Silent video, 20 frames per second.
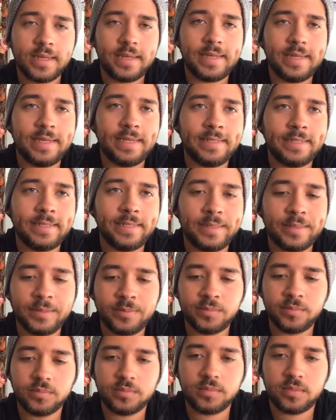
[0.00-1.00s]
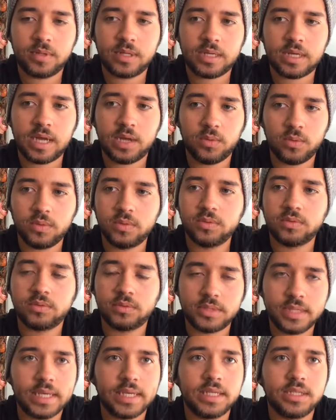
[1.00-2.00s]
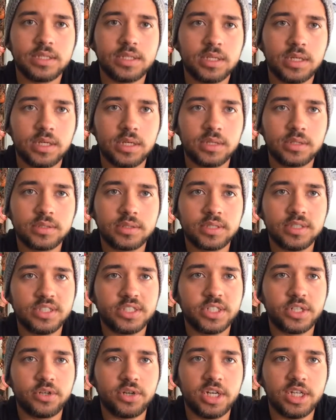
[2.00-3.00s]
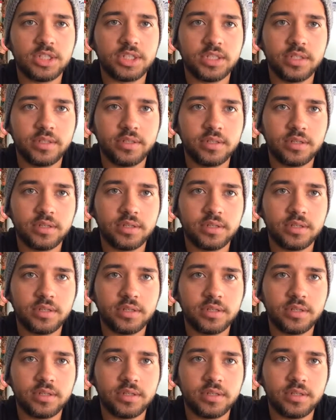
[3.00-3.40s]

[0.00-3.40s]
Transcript: and I will take it into consideration,